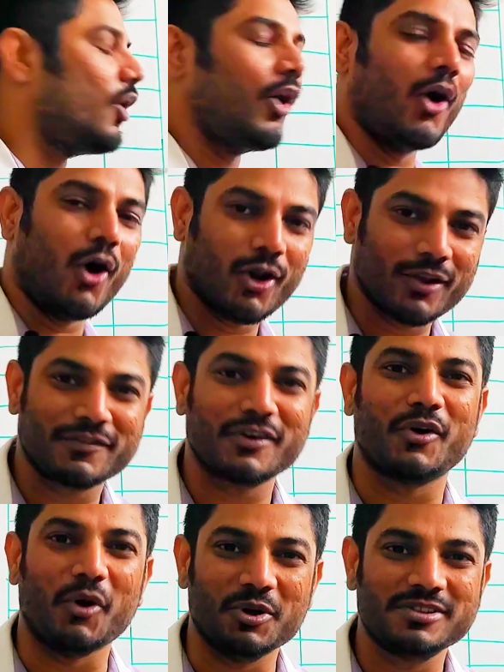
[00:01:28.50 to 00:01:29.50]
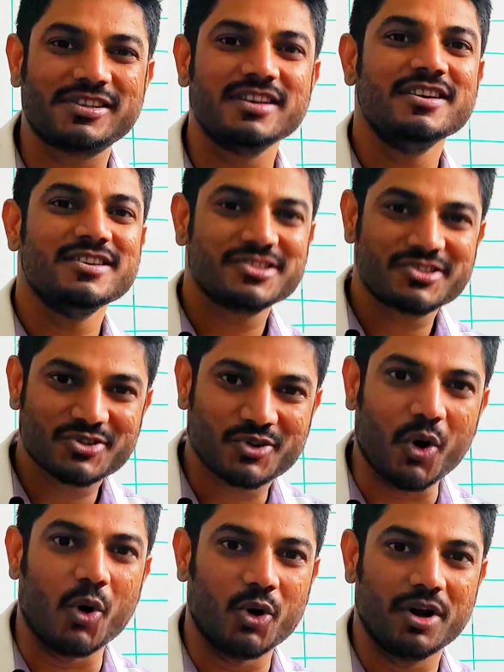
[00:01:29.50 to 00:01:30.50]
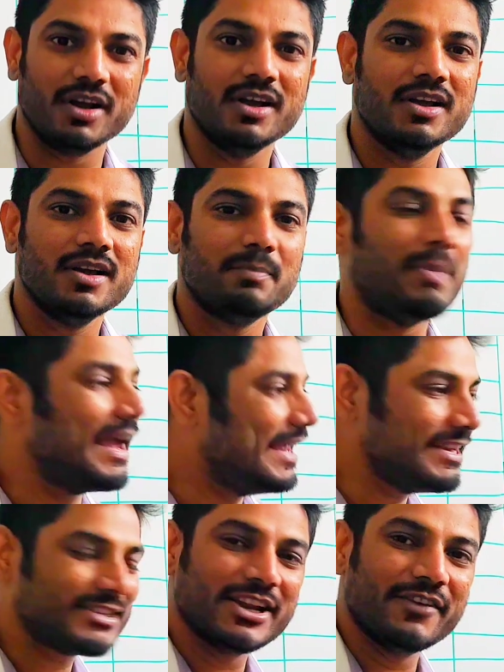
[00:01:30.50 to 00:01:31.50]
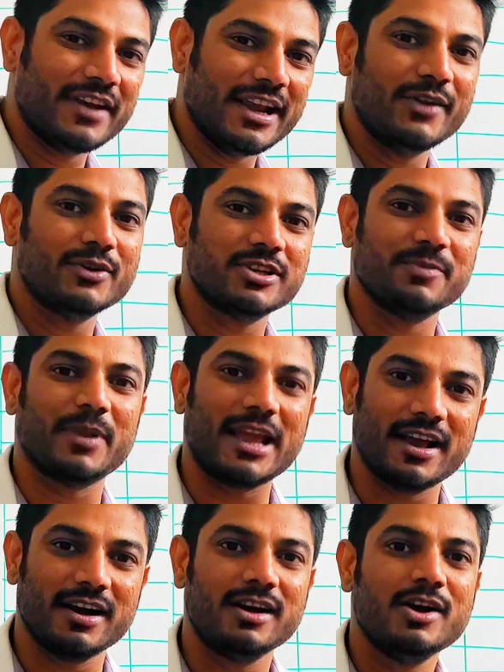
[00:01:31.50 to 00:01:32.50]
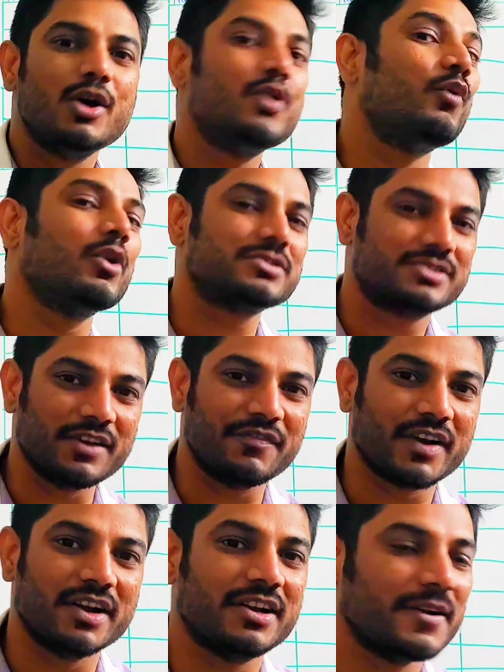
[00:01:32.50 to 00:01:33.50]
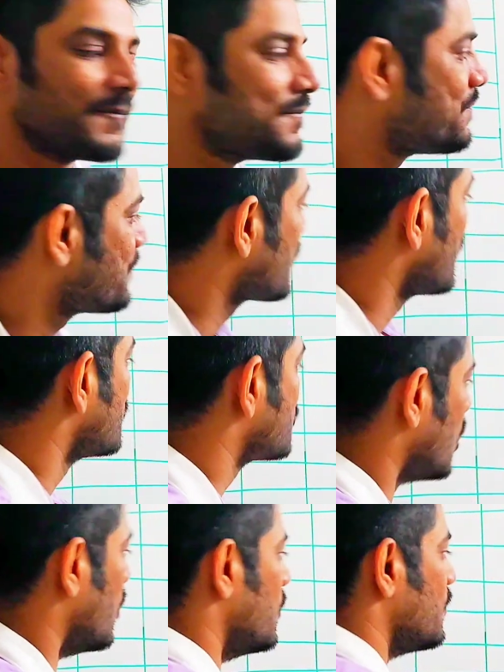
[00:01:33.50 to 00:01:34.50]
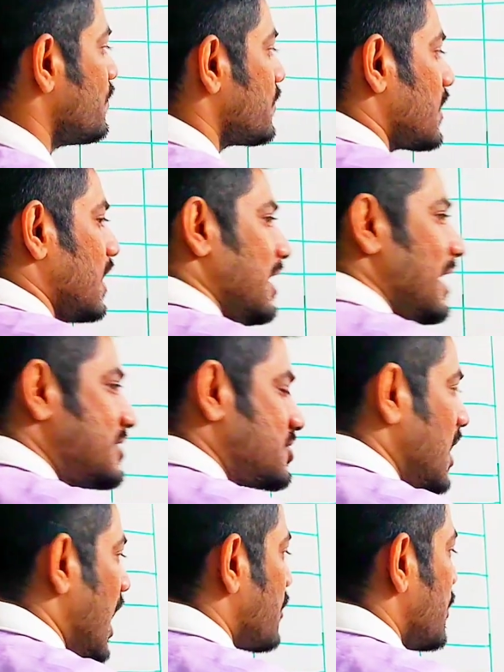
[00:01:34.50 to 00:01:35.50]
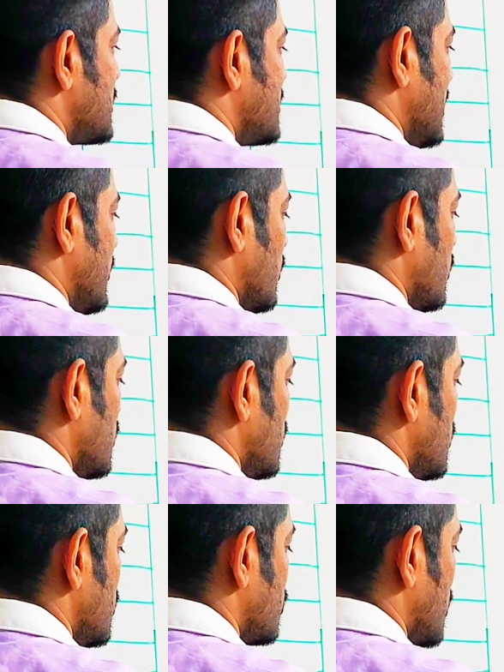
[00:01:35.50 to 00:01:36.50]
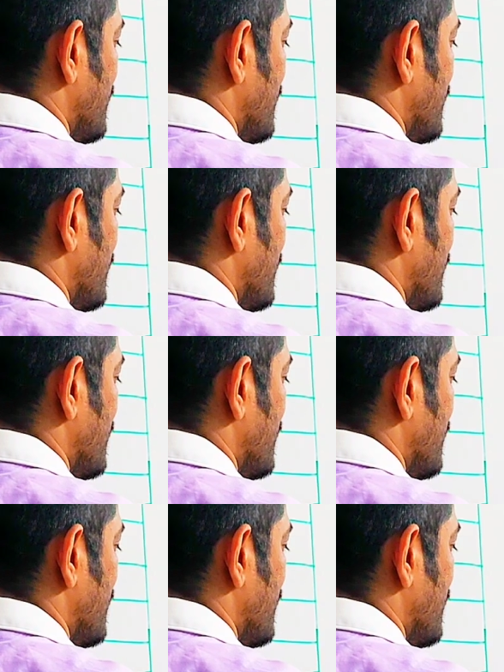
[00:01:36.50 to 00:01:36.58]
all of the goals scored by each and every individual player was different. So, let's start with 0. So,